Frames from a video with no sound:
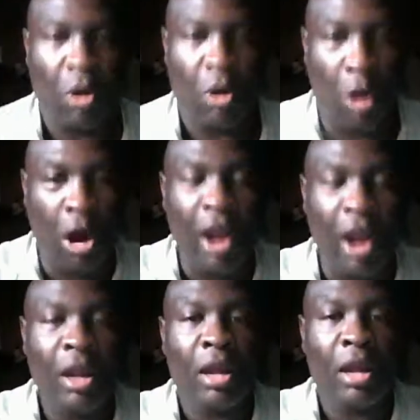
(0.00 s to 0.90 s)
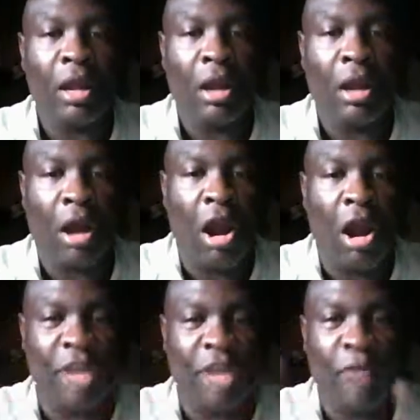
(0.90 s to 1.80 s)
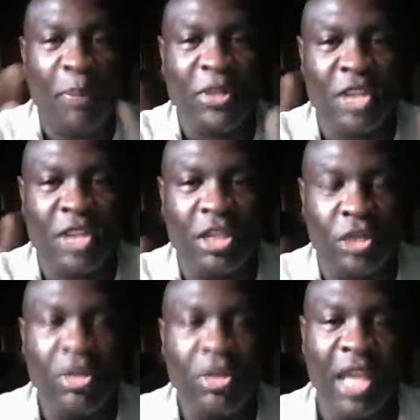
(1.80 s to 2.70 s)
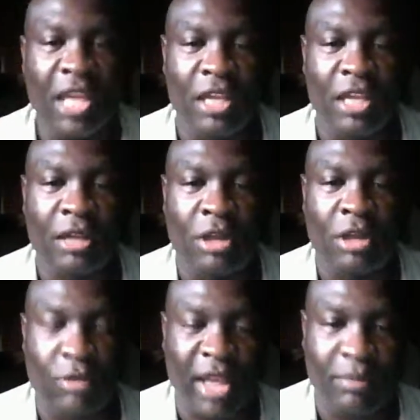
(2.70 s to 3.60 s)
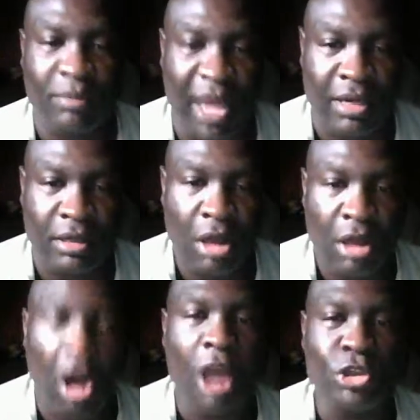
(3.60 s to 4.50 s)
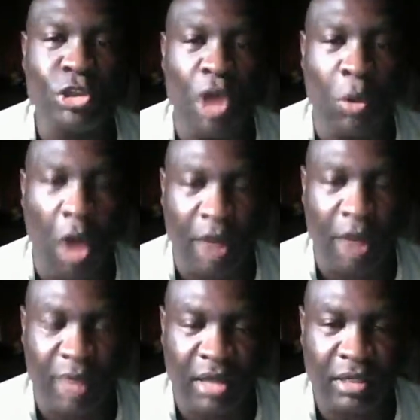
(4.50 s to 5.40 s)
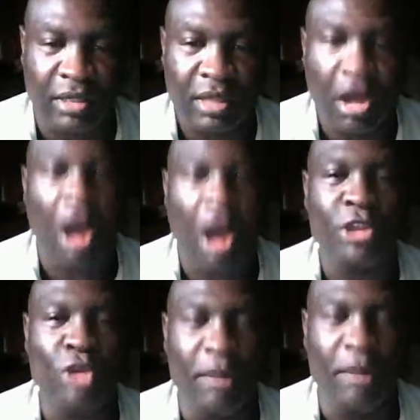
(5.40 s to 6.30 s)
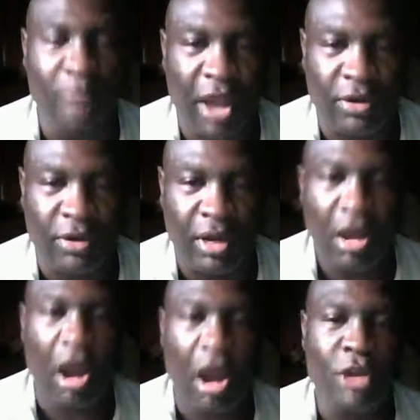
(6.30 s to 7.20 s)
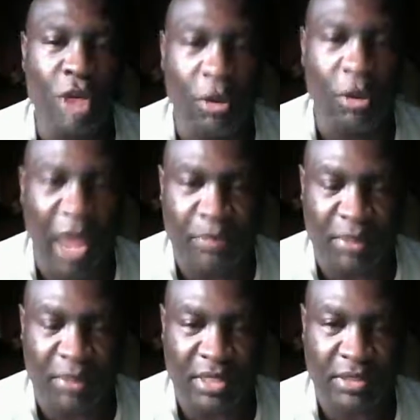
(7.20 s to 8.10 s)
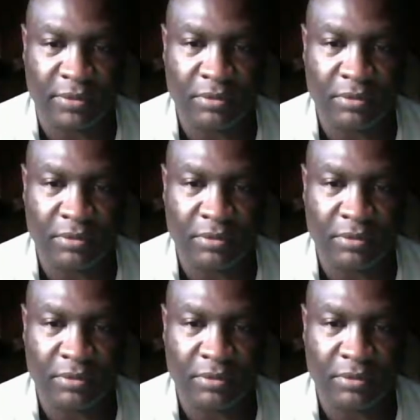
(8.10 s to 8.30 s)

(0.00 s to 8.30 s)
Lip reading: Or are they representing you in the correct manner? Are you a warmonger? Are you a murderer? Are you a rapist?